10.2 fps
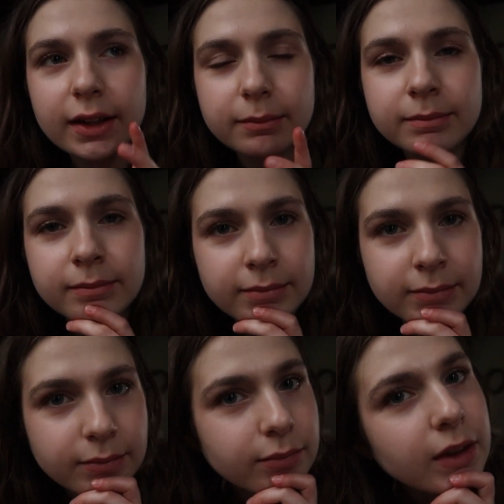Like
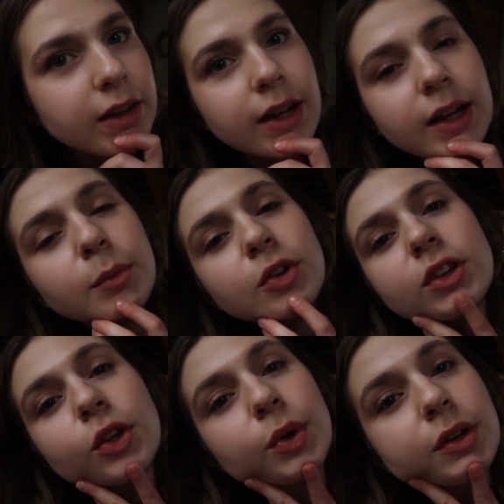today I'm
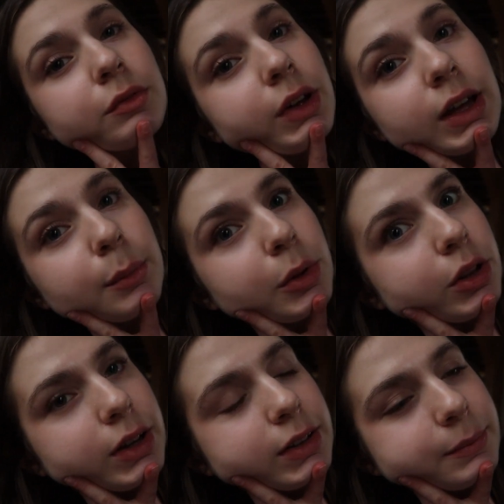using the word vibe
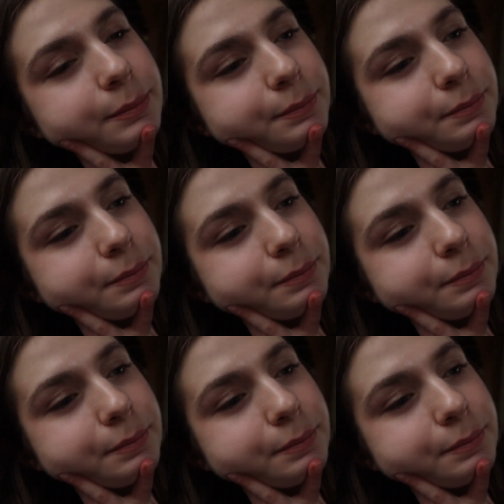a lot.